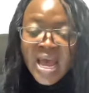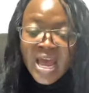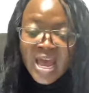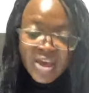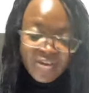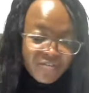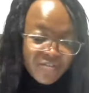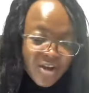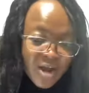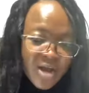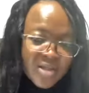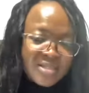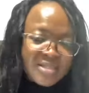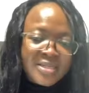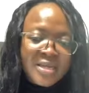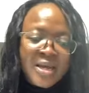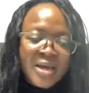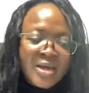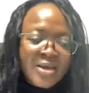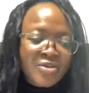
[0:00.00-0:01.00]
If
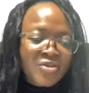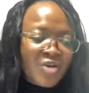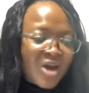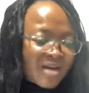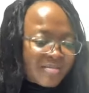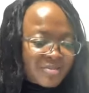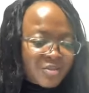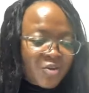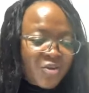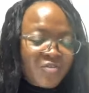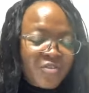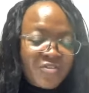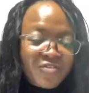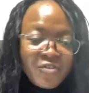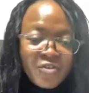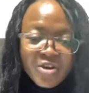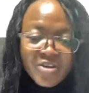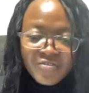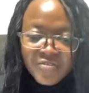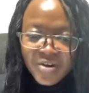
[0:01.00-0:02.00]
not, you have to go for
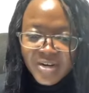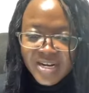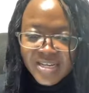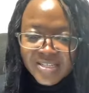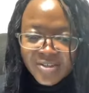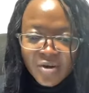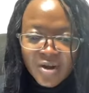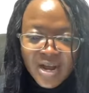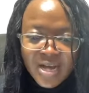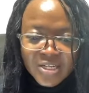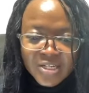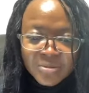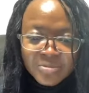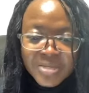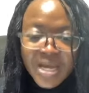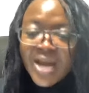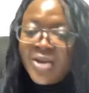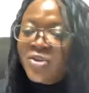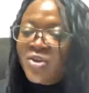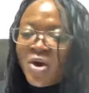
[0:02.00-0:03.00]
fully funded scholarships.
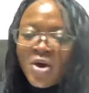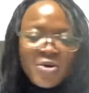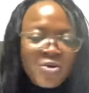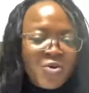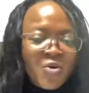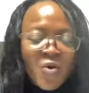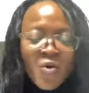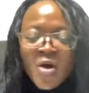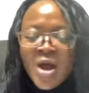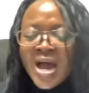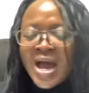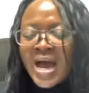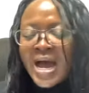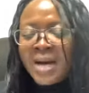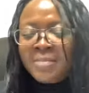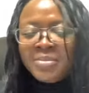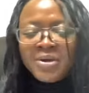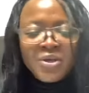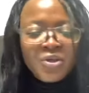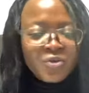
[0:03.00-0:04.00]
And y'all know
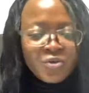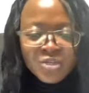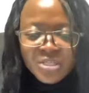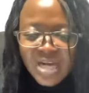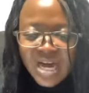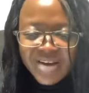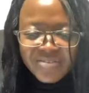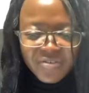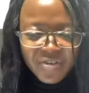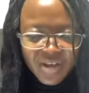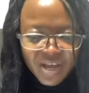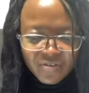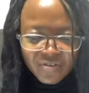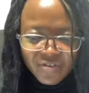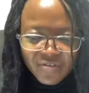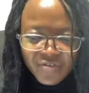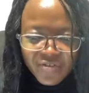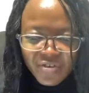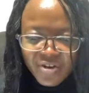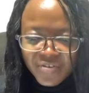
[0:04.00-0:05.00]
I'm a huge advocate for
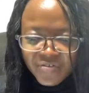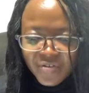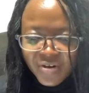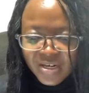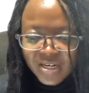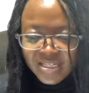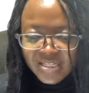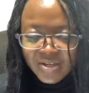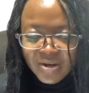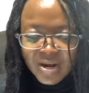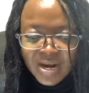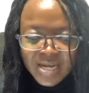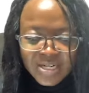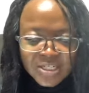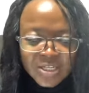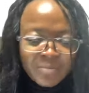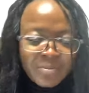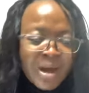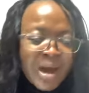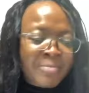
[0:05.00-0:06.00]
fully funded
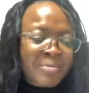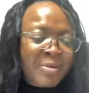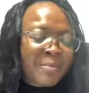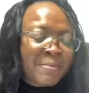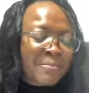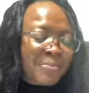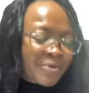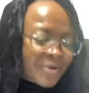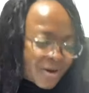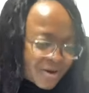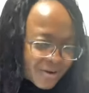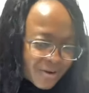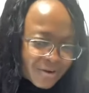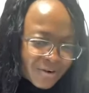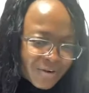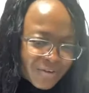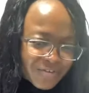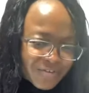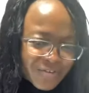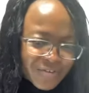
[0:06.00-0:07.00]
scholarship. I'm a product
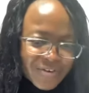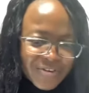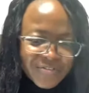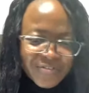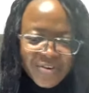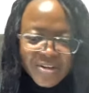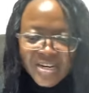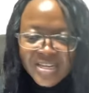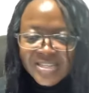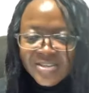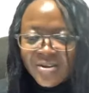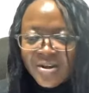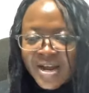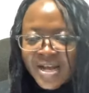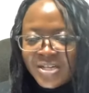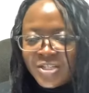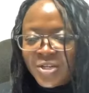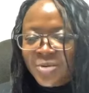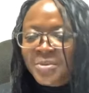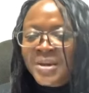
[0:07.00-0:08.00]
of fully funded
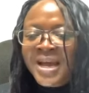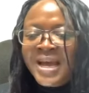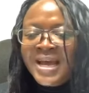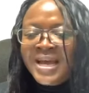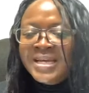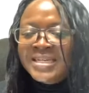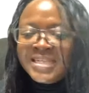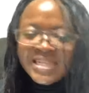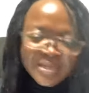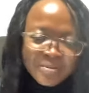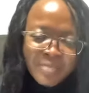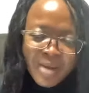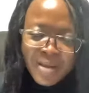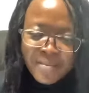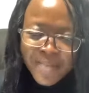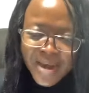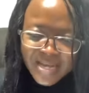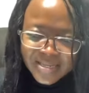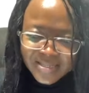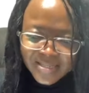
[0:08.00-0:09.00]
scholarship. Did my
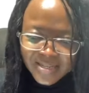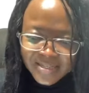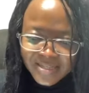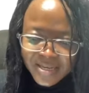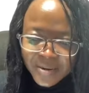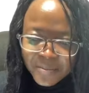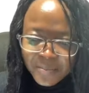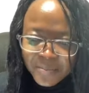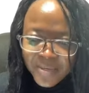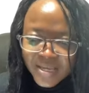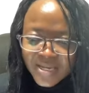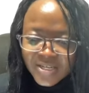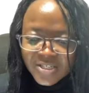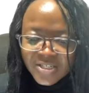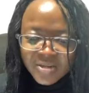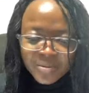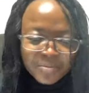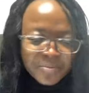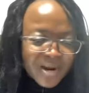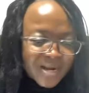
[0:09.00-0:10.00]
master's and
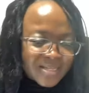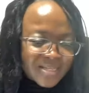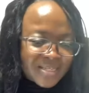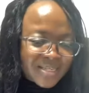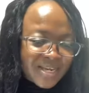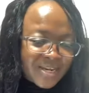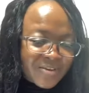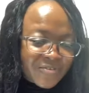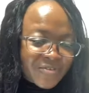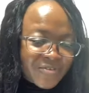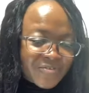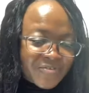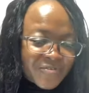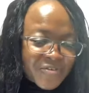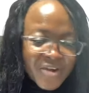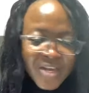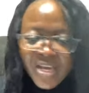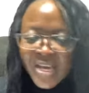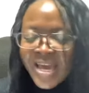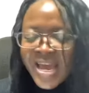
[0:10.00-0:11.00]
PhD practically for
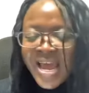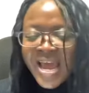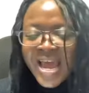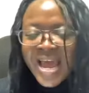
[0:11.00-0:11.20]
free.